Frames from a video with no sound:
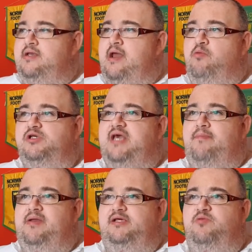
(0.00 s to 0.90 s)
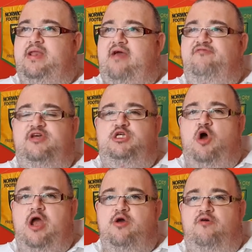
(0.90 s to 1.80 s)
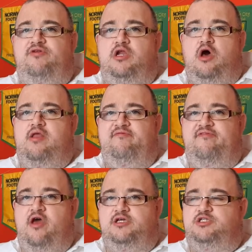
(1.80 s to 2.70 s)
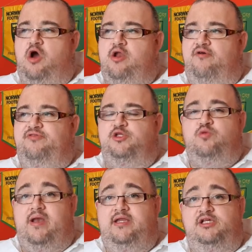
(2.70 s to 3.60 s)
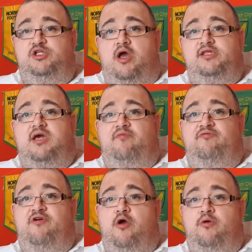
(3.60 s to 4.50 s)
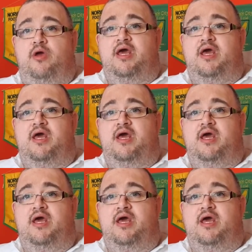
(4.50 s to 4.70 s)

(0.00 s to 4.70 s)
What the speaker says: Now, what's happened is when that fish died off, and a lot of them 30s died off, the 20s started to come through.